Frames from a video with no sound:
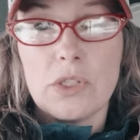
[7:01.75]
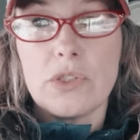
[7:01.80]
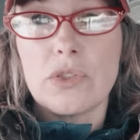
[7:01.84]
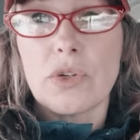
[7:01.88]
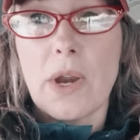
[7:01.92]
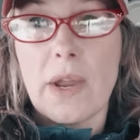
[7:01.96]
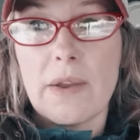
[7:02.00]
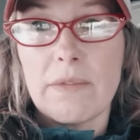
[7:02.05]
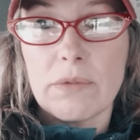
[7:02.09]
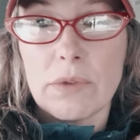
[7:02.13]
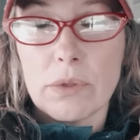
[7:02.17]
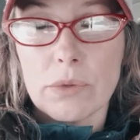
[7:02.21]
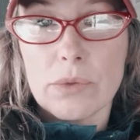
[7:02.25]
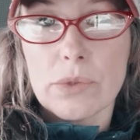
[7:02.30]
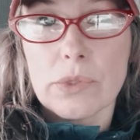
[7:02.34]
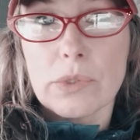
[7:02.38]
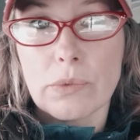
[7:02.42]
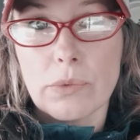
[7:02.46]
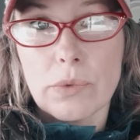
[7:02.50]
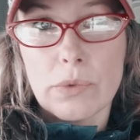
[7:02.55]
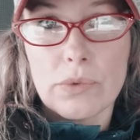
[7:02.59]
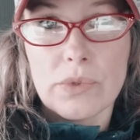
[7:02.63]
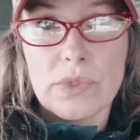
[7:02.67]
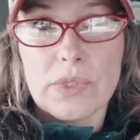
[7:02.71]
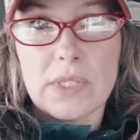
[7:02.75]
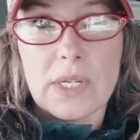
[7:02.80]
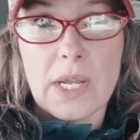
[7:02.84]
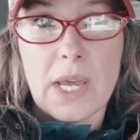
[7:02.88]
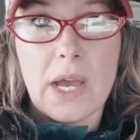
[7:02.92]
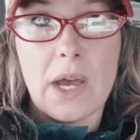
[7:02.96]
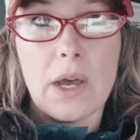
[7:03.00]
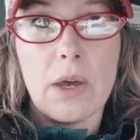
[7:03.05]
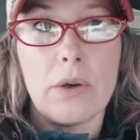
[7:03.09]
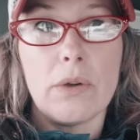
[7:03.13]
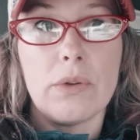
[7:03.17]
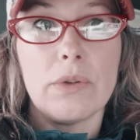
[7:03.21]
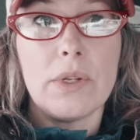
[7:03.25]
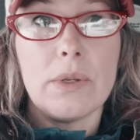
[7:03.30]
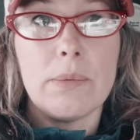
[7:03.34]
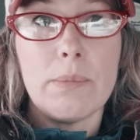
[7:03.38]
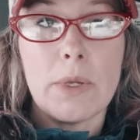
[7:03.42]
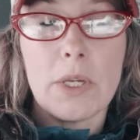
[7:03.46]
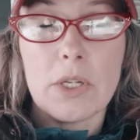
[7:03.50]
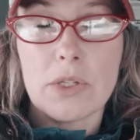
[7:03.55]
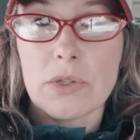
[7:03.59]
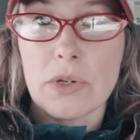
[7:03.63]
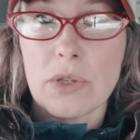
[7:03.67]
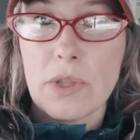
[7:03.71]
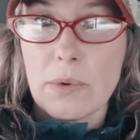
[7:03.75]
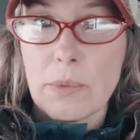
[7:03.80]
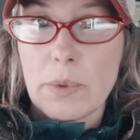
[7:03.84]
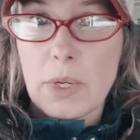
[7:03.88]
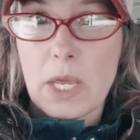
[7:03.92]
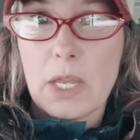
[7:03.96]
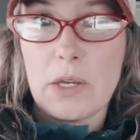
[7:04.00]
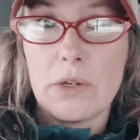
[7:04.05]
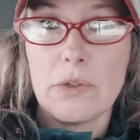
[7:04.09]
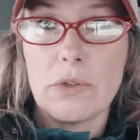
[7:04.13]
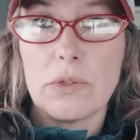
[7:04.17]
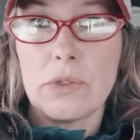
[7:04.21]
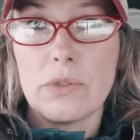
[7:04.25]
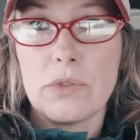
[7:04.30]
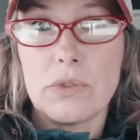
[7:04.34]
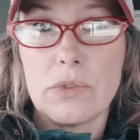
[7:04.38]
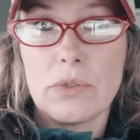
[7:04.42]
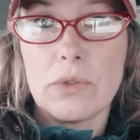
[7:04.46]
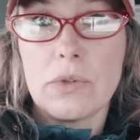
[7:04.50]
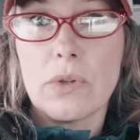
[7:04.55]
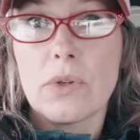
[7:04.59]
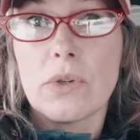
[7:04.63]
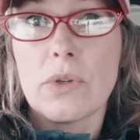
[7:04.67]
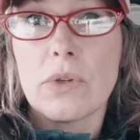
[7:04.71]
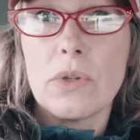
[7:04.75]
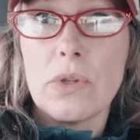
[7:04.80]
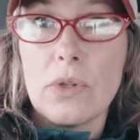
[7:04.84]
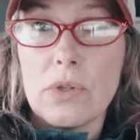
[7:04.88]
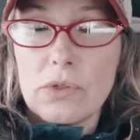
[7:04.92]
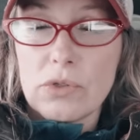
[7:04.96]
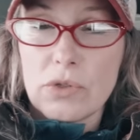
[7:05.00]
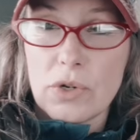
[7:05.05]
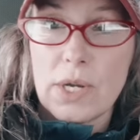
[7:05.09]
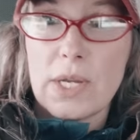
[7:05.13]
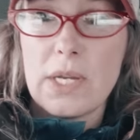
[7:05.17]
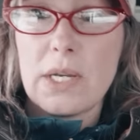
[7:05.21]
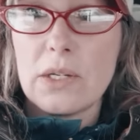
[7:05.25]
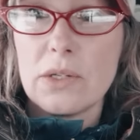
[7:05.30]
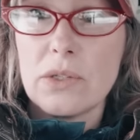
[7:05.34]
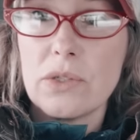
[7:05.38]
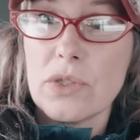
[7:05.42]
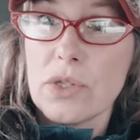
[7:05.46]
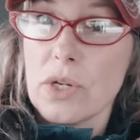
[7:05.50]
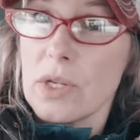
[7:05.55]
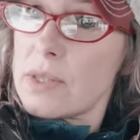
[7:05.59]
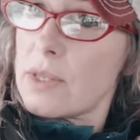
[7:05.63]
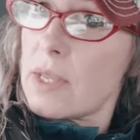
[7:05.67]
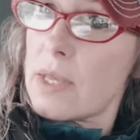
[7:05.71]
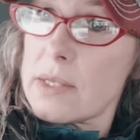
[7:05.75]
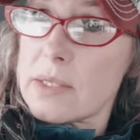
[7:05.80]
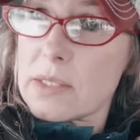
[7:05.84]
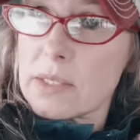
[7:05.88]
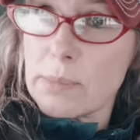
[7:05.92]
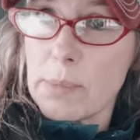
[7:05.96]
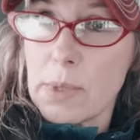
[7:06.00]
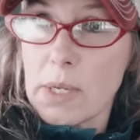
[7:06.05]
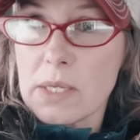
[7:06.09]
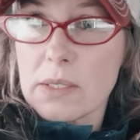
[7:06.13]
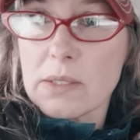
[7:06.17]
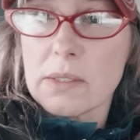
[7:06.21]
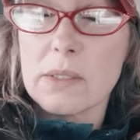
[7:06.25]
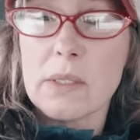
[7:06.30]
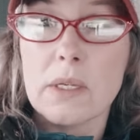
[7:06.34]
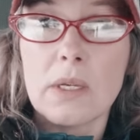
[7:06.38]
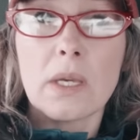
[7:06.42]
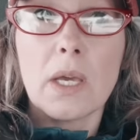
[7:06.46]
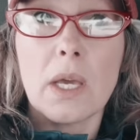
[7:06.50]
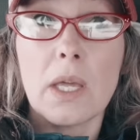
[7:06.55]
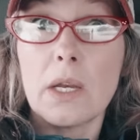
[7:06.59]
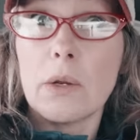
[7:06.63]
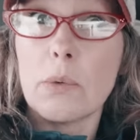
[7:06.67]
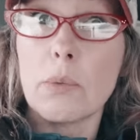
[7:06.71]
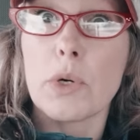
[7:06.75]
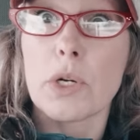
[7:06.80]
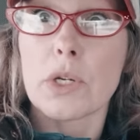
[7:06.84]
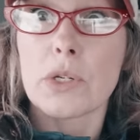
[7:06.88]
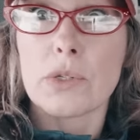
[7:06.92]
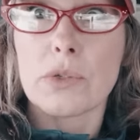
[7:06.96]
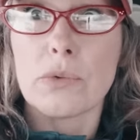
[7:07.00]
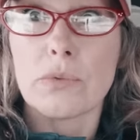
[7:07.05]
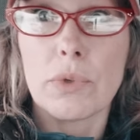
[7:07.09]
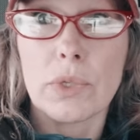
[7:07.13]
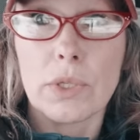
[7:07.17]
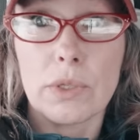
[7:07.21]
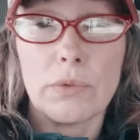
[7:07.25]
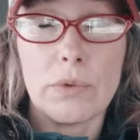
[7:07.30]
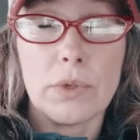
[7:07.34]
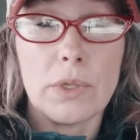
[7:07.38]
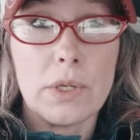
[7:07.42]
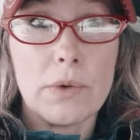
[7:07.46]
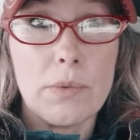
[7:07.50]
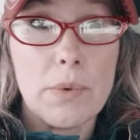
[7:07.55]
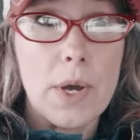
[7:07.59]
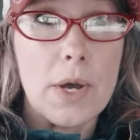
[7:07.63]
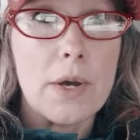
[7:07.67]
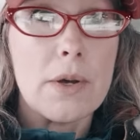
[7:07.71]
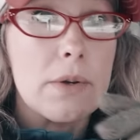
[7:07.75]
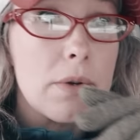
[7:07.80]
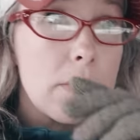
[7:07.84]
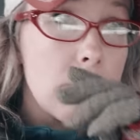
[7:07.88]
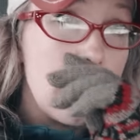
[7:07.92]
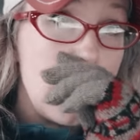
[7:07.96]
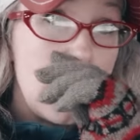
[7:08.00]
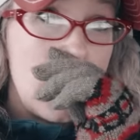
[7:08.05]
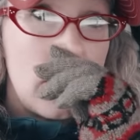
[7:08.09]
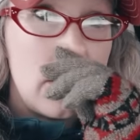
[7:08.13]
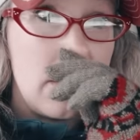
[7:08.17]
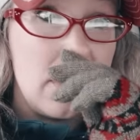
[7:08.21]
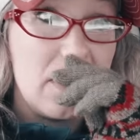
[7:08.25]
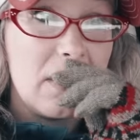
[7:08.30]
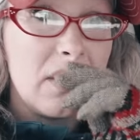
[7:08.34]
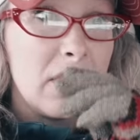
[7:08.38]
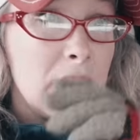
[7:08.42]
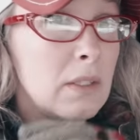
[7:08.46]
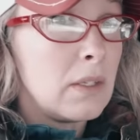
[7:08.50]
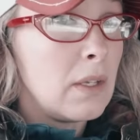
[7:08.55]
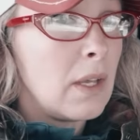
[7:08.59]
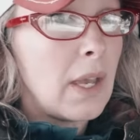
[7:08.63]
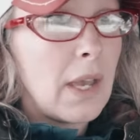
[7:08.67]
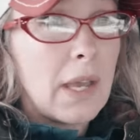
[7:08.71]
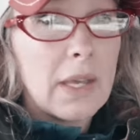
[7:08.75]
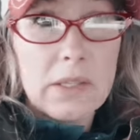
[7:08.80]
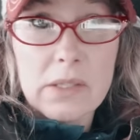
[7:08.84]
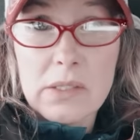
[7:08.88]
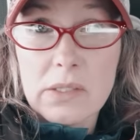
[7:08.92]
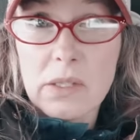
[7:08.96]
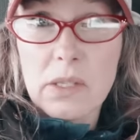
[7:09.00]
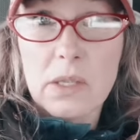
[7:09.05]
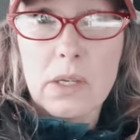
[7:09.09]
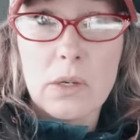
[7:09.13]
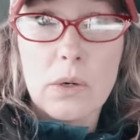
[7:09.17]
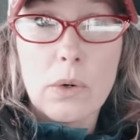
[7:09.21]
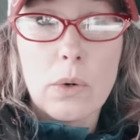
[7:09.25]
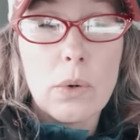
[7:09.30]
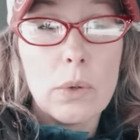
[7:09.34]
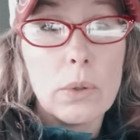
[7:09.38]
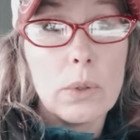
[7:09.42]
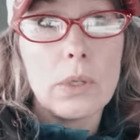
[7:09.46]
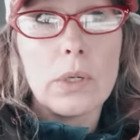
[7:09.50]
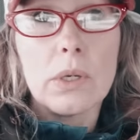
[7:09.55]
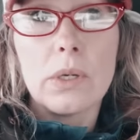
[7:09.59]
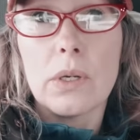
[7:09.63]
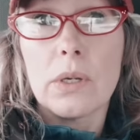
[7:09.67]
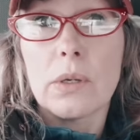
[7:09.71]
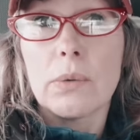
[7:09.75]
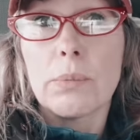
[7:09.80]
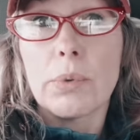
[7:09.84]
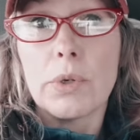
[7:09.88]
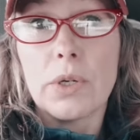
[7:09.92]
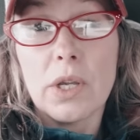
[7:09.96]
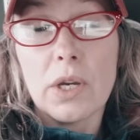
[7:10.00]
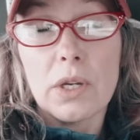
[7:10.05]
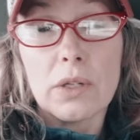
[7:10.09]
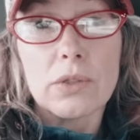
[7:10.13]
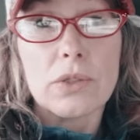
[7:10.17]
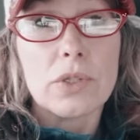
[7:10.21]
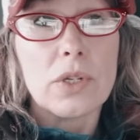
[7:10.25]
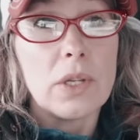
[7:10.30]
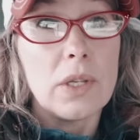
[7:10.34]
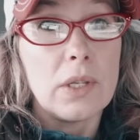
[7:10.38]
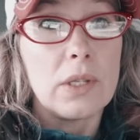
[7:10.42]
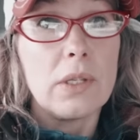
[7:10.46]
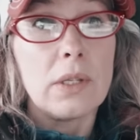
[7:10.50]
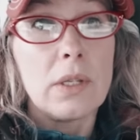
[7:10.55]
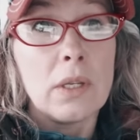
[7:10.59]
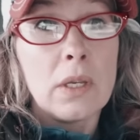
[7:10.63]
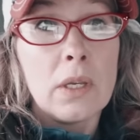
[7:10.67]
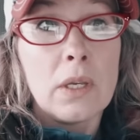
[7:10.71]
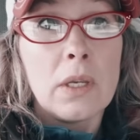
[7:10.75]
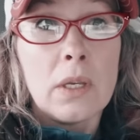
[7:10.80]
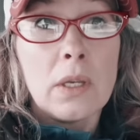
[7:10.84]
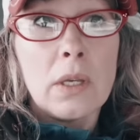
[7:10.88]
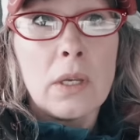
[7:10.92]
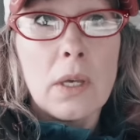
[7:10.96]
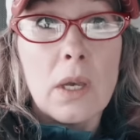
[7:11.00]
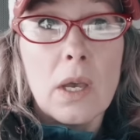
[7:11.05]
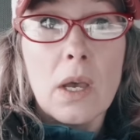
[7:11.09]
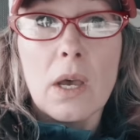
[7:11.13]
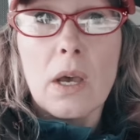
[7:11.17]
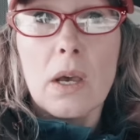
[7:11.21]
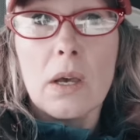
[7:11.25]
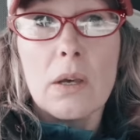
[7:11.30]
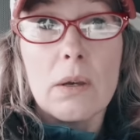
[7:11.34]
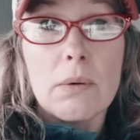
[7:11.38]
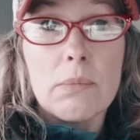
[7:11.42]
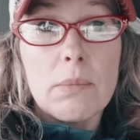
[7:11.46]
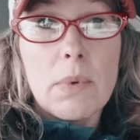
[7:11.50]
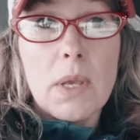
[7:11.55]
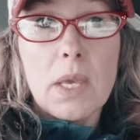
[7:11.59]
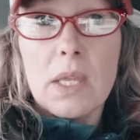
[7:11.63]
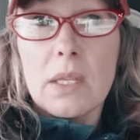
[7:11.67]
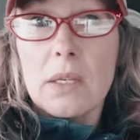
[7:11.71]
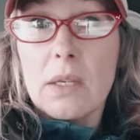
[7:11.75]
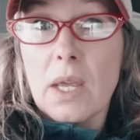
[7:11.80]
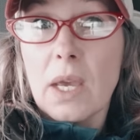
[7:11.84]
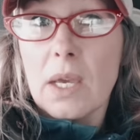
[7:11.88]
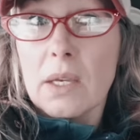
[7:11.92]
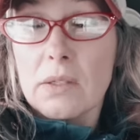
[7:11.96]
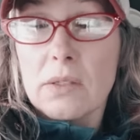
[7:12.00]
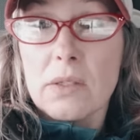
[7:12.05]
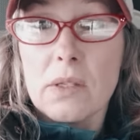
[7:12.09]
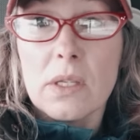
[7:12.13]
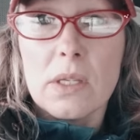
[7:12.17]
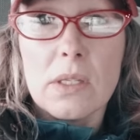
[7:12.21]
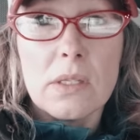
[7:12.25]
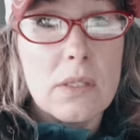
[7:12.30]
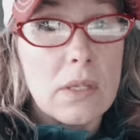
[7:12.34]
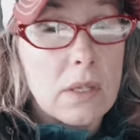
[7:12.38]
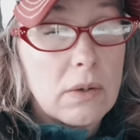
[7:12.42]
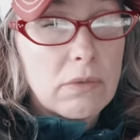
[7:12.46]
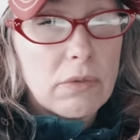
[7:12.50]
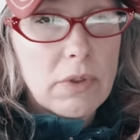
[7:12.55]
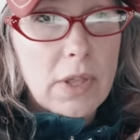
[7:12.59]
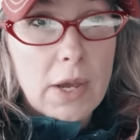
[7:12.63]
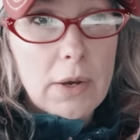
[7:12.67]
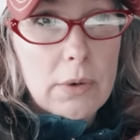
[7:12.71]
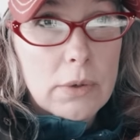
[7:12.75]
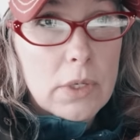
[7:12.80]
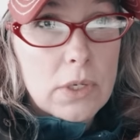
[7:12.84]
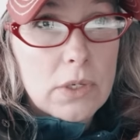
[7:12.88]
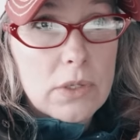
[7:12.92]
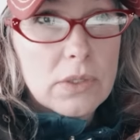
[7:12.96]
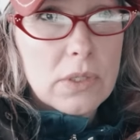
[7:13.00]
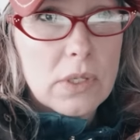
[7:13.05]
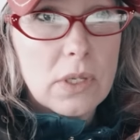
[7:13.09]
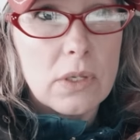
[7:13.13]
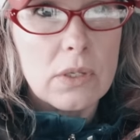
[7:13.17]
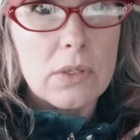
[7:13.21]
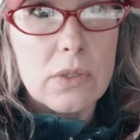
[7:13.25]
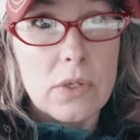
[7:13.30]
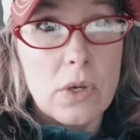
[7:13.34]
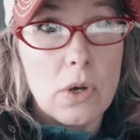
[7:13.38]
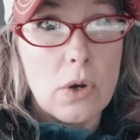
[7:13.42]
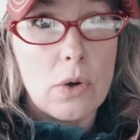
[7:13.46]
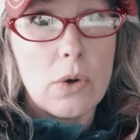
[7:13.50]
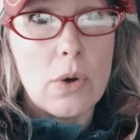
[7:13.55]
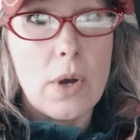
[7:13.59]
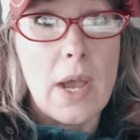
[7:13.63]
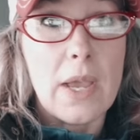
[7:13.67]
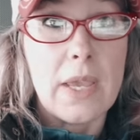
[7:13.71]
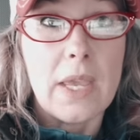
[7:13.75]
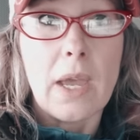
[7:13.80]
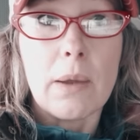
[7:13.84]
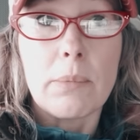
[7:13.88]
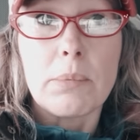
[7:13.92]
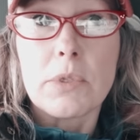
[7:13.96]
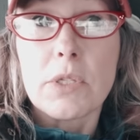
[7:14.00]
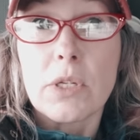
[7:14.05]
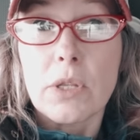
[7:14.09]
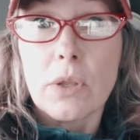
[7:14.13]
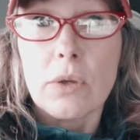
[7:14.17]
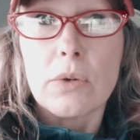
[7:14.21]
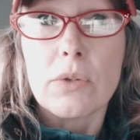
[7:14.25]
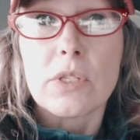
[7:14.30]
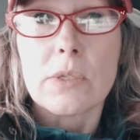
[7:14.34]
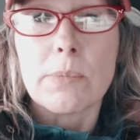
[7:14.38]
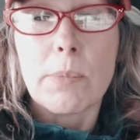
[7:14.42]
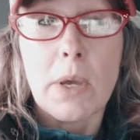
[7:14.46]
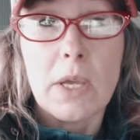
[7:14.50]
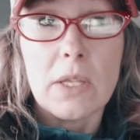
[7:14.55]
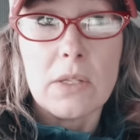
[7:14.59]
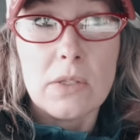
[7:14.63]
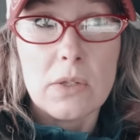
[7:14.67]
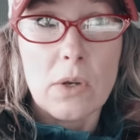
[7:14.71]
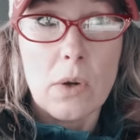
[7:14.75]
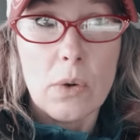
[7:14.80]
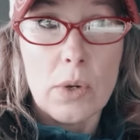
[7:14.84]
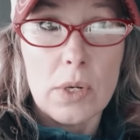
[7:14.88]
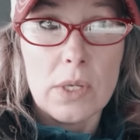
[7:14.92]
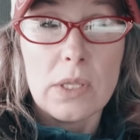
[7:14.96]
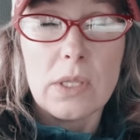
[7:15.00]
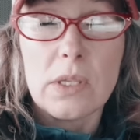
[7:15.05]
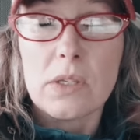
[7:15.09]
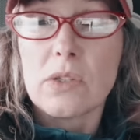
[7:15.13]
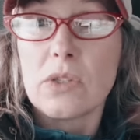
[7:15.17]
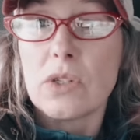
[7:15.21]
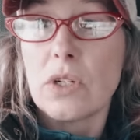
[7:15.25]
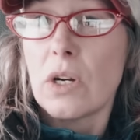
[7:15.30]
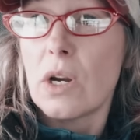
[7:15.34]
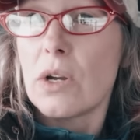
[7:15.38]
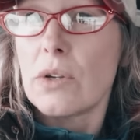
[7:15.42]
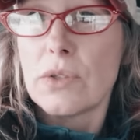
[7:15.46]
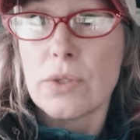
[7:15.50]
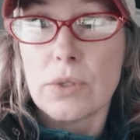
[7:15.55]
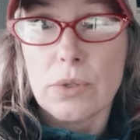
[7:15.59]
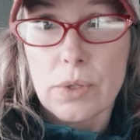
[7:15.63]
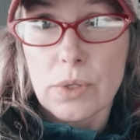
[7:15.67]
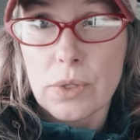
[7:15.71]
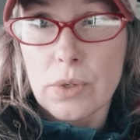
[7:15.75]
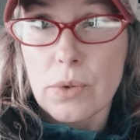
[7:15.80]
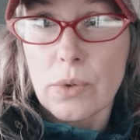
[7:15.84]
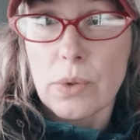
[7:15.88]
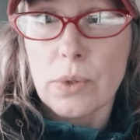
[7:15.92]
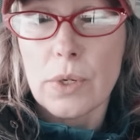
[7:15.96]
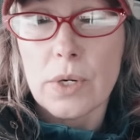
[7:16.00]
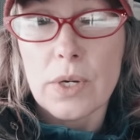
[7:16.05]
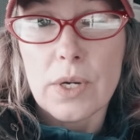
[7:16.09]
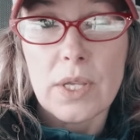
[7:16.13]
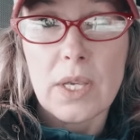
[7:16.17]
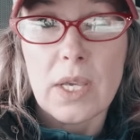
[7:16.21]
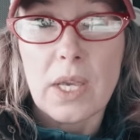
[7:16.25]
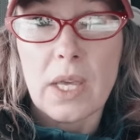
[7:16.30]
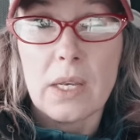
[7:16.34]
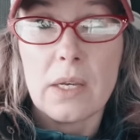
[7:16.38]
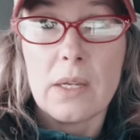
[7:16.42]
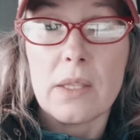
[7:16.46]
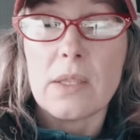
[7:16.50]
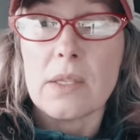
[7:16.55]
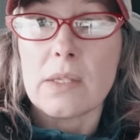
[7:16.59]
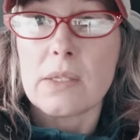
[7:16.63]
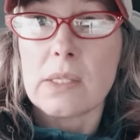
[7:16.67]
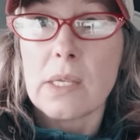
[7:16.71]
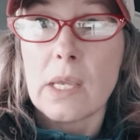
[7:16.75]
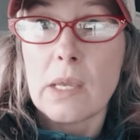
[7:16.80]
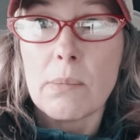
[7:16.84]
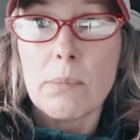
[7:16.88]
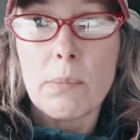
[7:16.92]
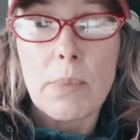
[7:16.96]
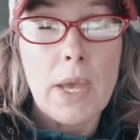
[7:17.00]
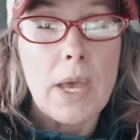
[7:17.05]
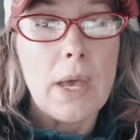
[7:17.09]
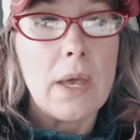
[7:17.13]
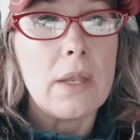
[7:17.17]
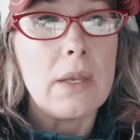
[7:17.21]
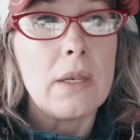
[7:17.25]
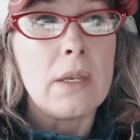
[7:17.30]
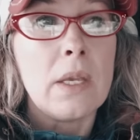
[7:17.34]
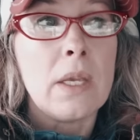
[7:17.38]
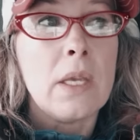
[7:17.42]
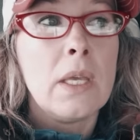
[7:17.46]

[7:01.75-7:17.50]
drive those roots down and make sure that we had good drainage in that space. And it worked really, really well. We had excellent corn production um, and excellent sunflowers. So I kept those beds going this year. I'll do the corn again in the same bed.